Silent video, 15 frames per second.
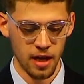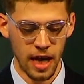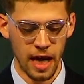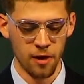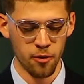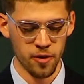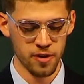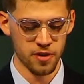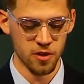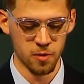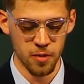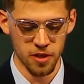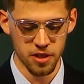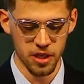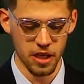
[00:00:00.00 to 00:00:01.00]
I wouldn't so
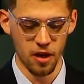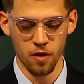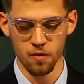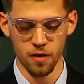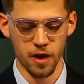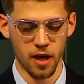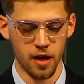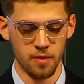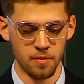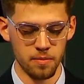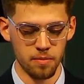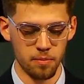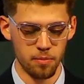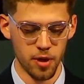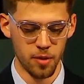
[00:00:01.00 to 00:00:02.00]
much say
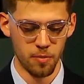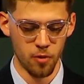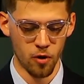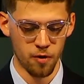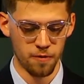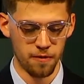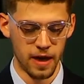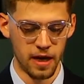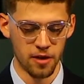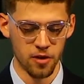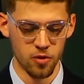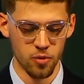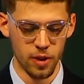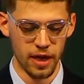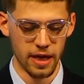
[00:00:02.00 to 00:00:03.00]
overcome, but more found
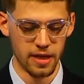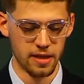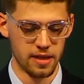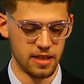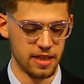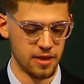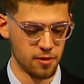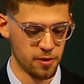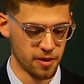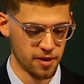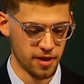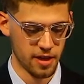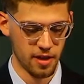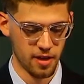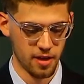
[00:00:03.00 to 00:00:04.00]
a way to deal with
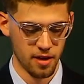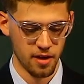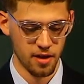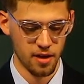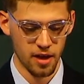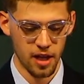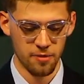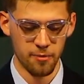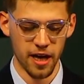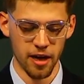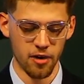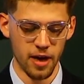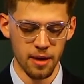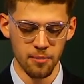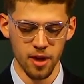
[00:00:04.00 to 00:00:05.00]
it. If my
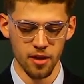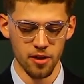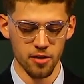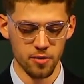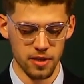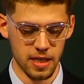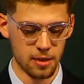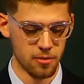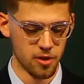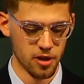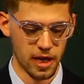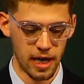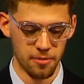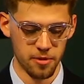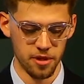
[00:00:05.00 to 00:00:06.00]
grandmother was able to
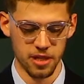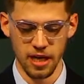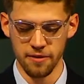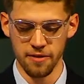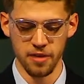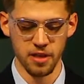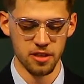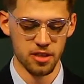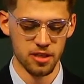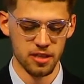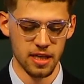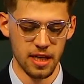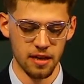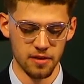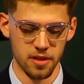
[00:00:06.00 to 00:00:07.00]
accomplish everything she
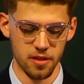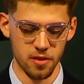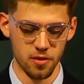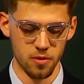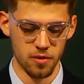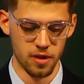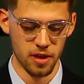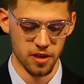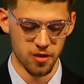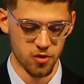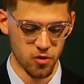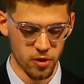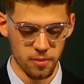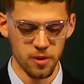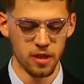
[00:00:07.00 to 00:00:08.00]
set out to do with an
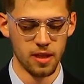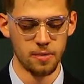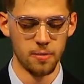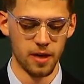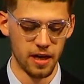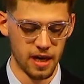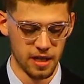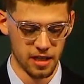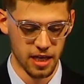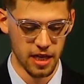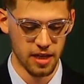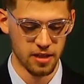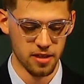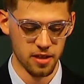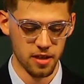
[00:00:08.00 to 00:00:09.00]
extremely limited
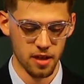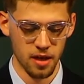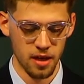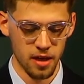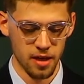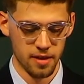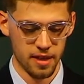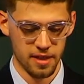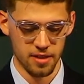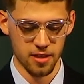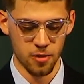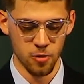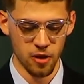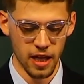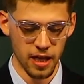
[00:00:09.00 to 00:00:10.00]
education, then
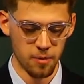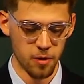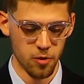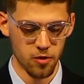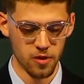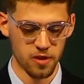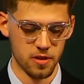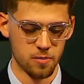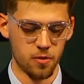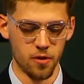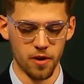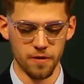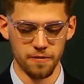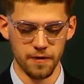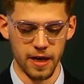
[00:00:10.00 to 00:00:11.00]
someone like me with a
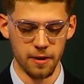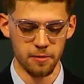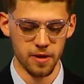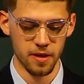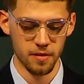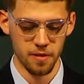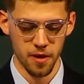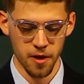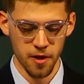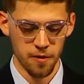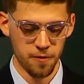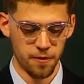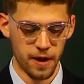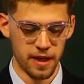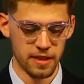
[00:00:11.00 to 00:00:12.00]
supportive family,
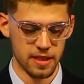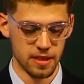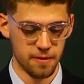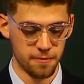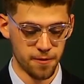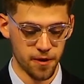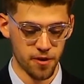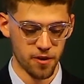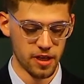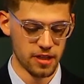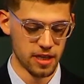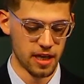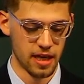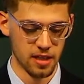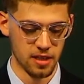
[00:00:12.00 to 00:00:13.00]
friends, and a further
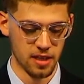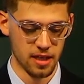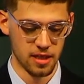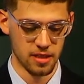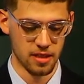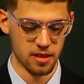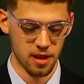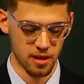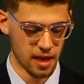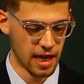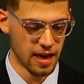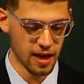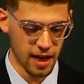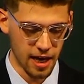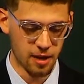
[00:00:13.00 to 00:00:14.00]
education can,
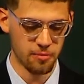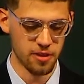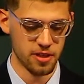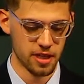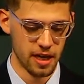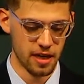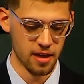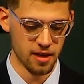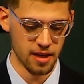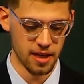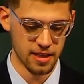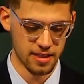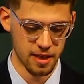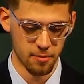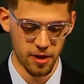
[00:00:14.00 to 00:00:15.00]
can accomplish anything
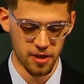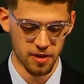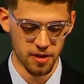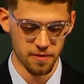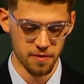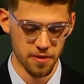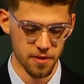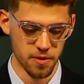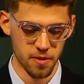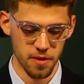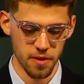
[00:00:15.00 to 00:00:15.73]
I set myself to.